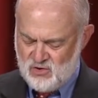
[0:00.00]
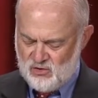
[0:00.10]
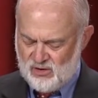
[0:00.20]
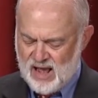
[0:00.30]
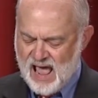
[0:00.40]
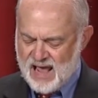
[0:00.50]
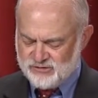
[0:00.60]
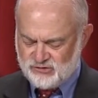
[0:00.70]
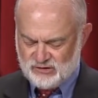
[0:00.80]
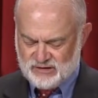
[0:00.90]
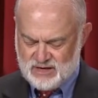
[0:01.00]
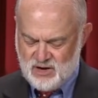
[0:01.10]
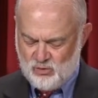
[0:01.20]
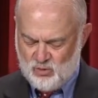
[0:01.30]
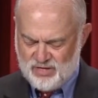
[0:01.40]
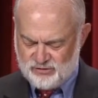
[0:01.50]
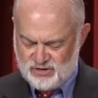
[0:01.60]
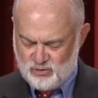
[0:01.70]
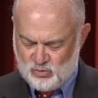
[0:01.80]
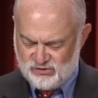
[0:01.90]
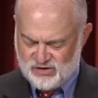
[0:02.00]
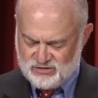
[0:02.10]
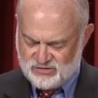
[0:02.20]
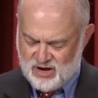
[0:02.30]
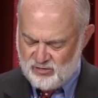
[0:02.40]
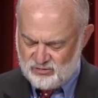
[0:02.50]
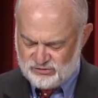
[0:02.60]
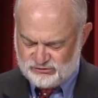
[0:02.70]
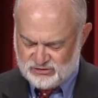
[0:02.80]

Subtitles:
or actually whether it was a terrorist